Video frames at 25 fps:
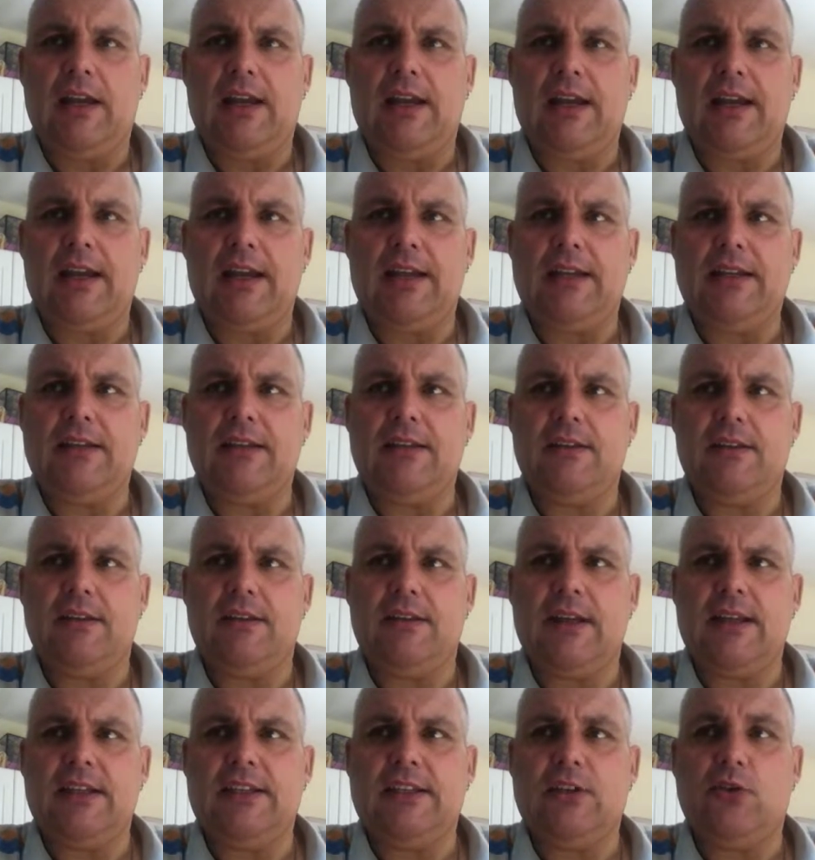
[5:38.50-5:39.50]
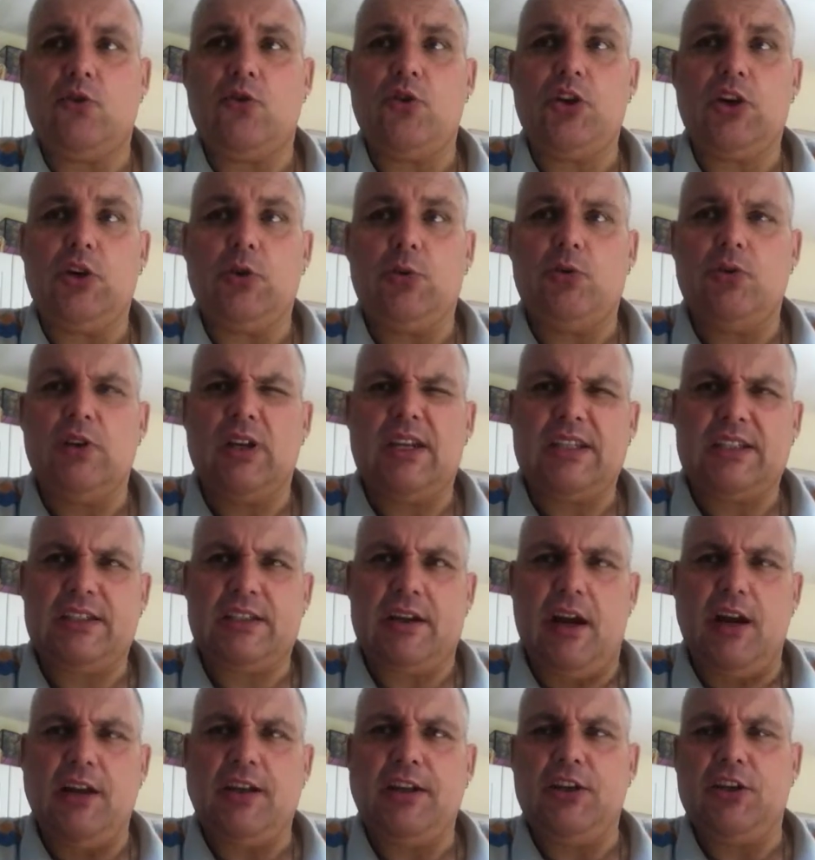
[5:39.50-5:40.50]
And they said, oh, are you
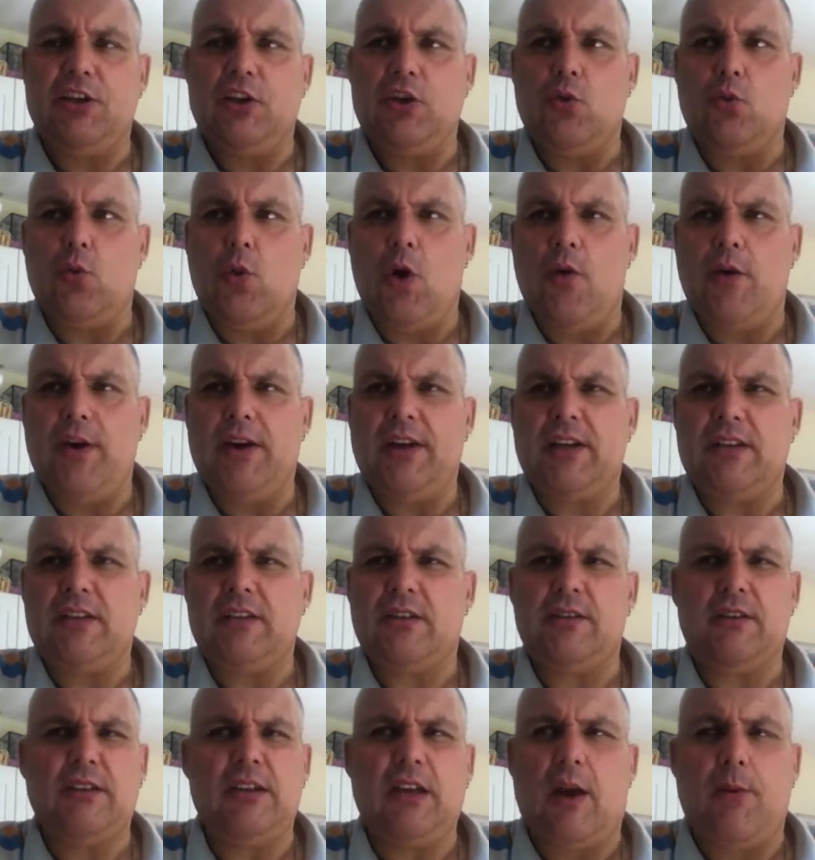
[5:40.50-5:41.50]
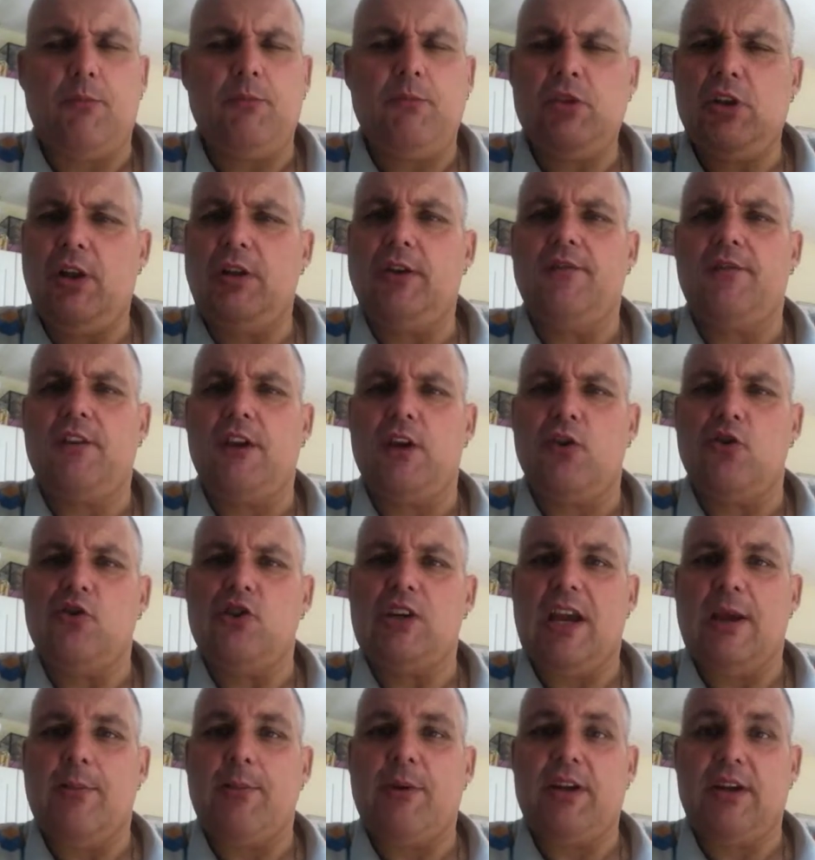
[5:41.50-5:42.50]
excited? Are you worried? And I said, I'm none of
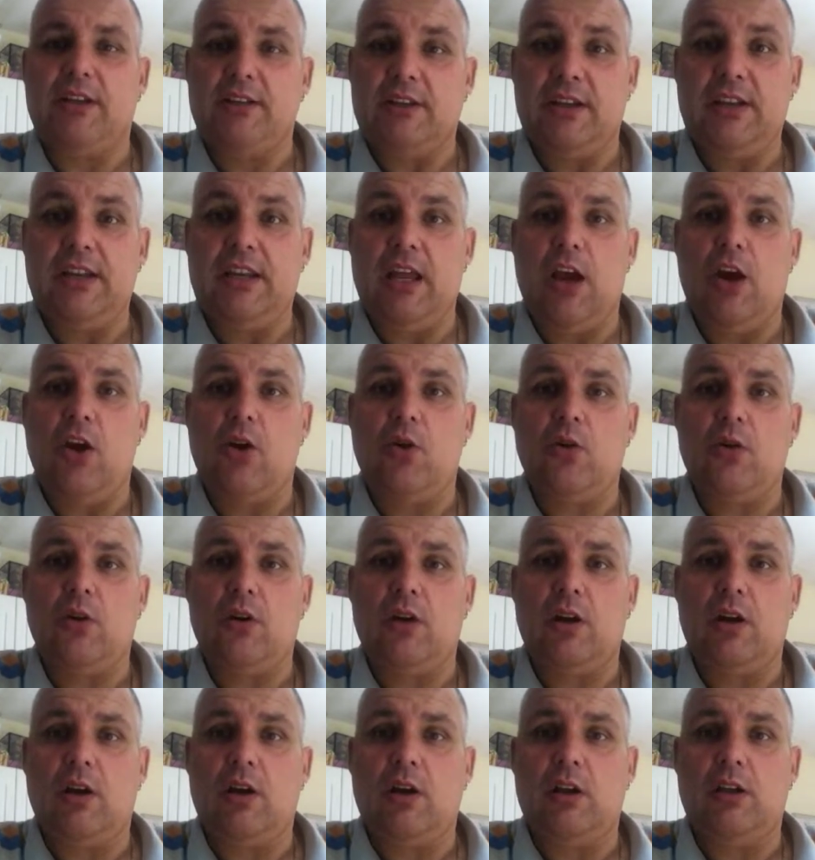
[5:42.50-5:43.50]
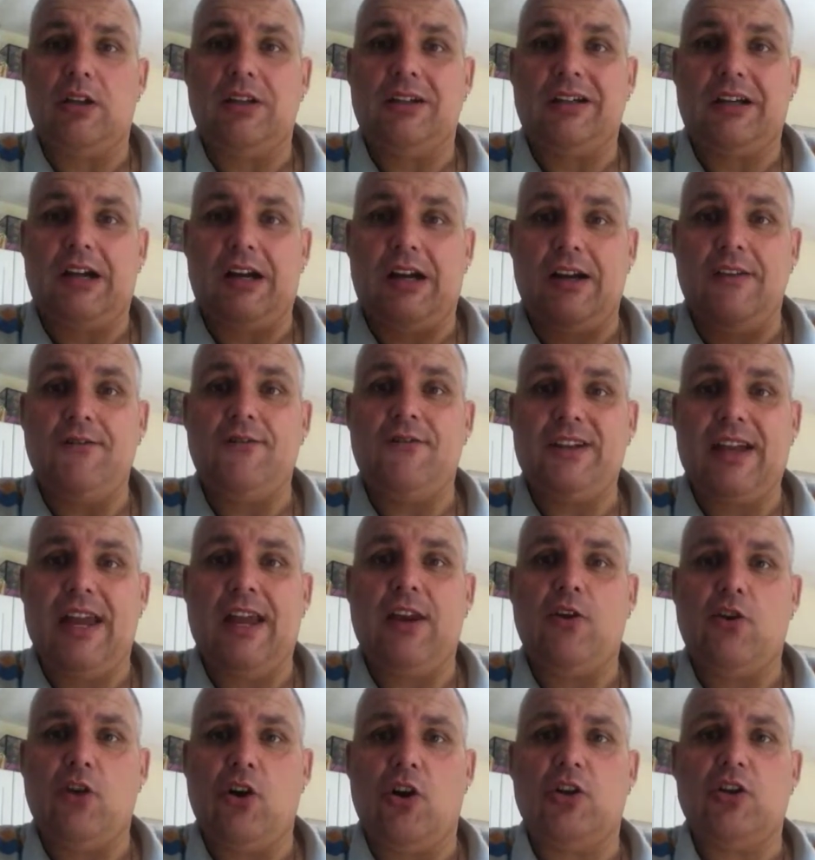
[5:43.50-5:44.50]
those yet, because I know I've
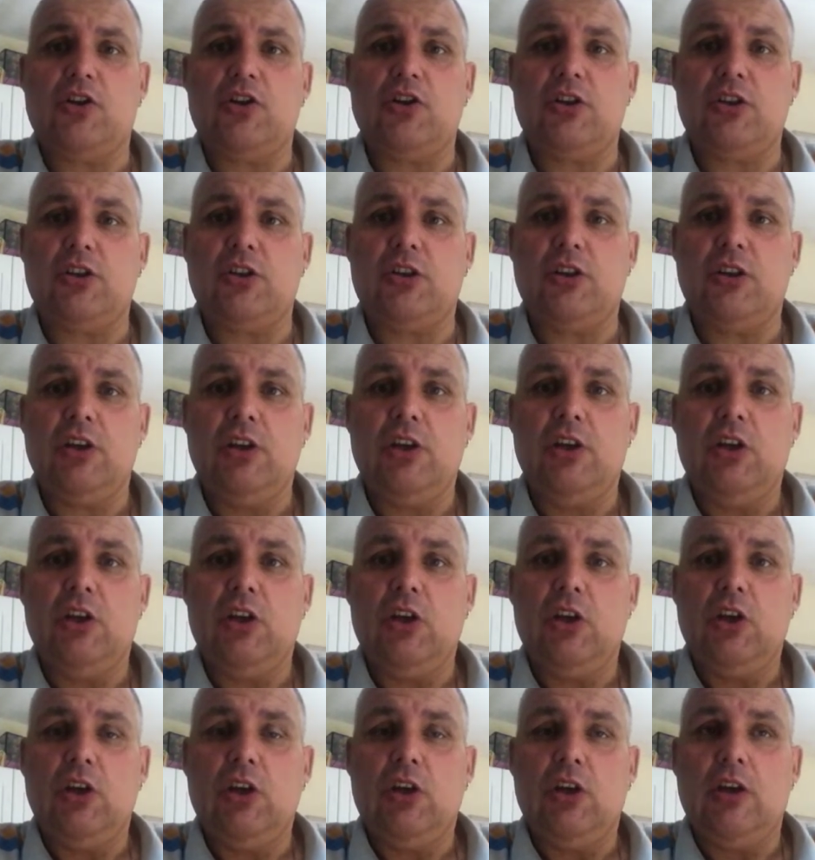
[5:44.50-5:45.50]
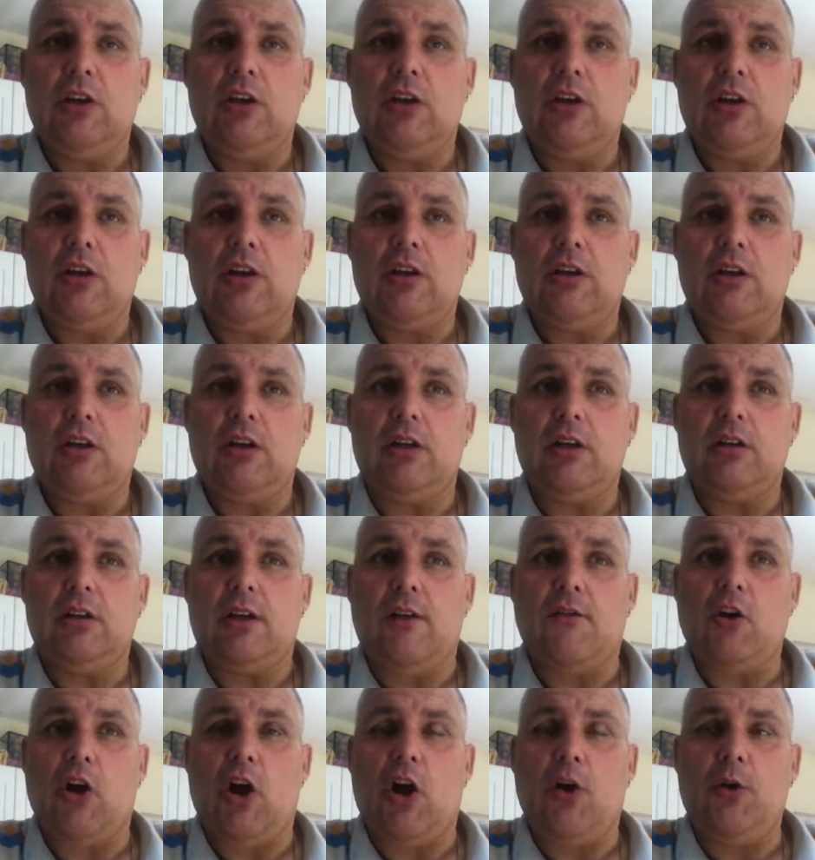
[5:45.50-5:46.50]
now got to,
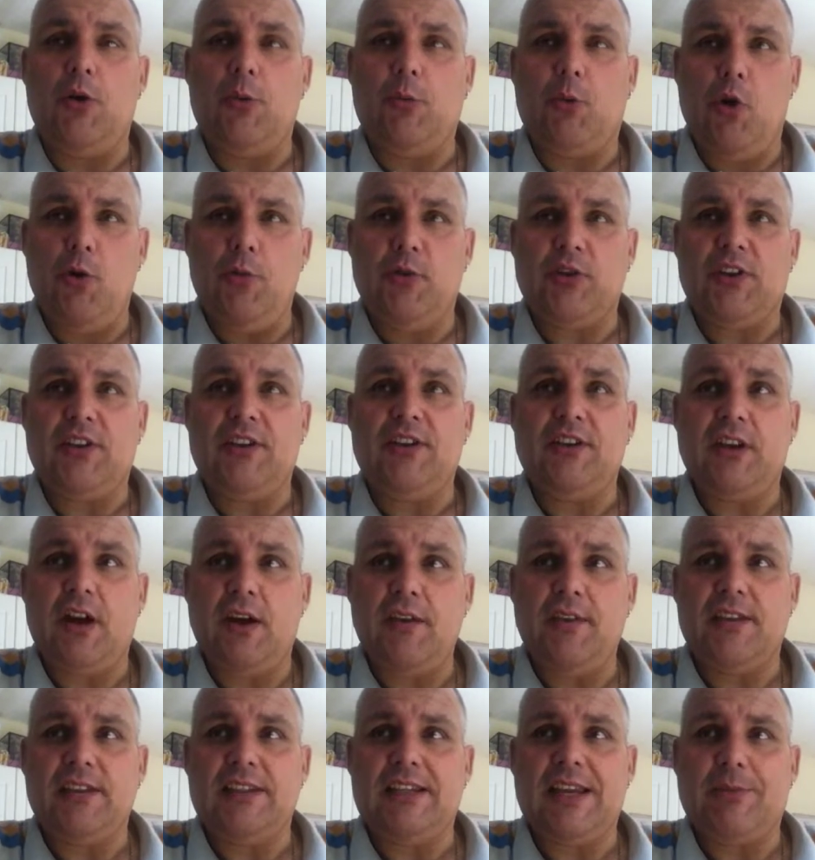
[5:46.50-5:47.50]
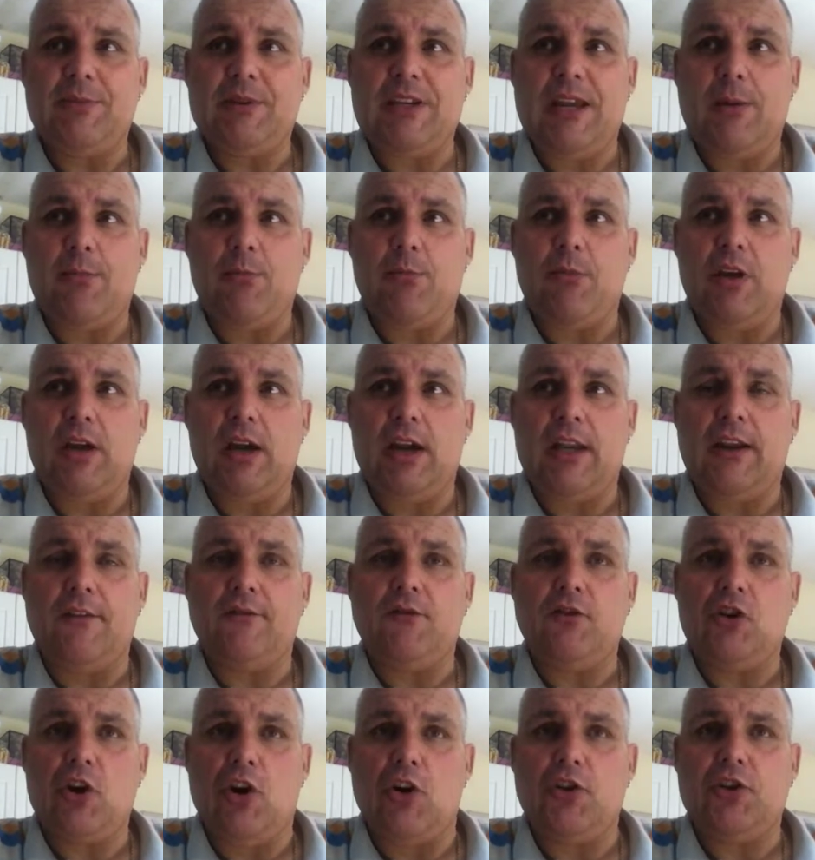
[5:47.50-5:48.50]
I've got an appointment on the 9th of September, and
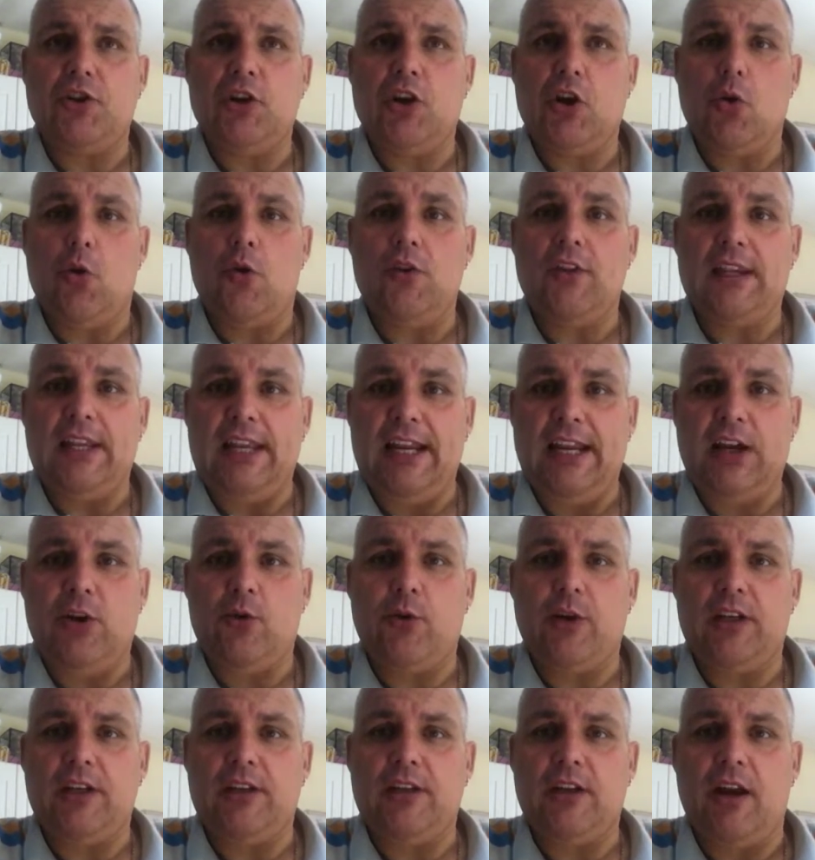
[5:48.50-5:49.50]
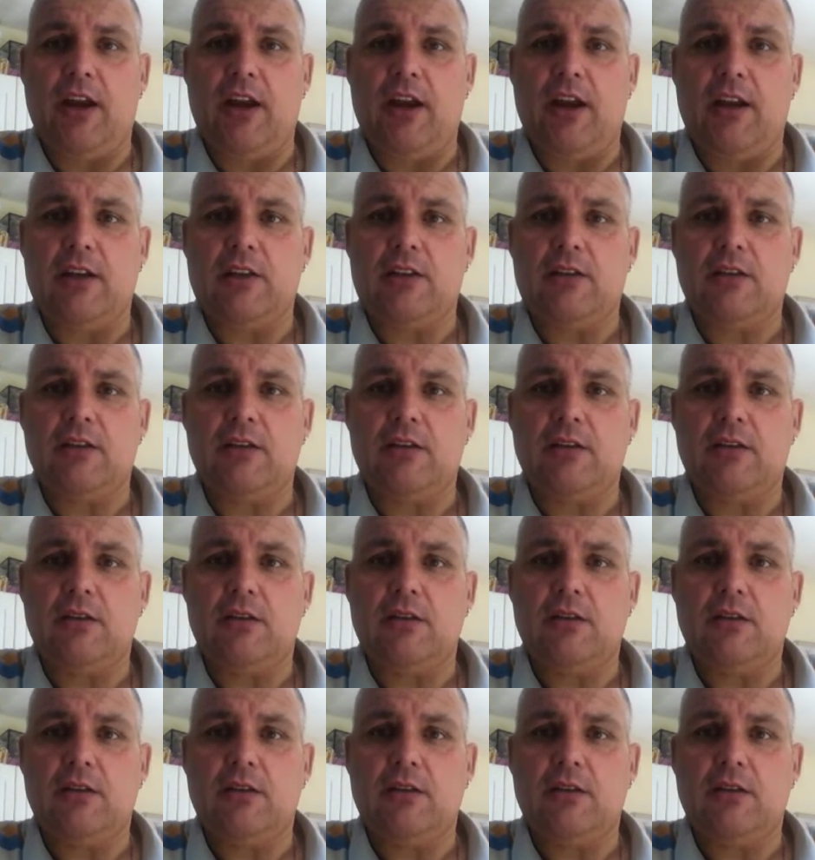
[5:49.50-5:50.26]
I've got to go on the liquid diet